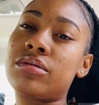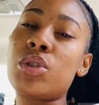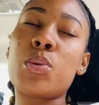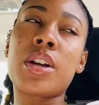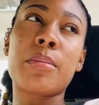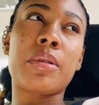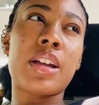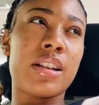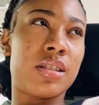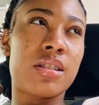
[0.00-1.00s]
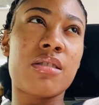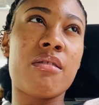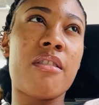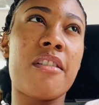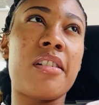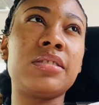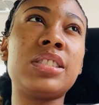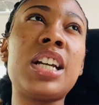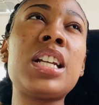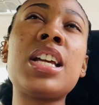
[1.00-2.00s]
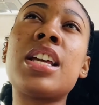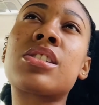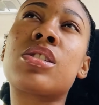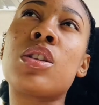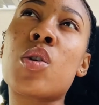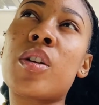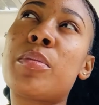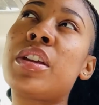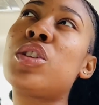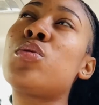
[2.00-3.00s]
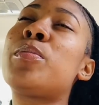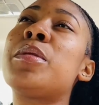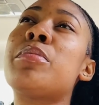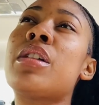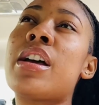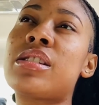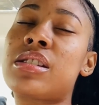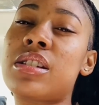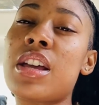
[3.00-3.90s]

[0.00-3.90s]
You will get blessed. He need his glory, but you will be blessed.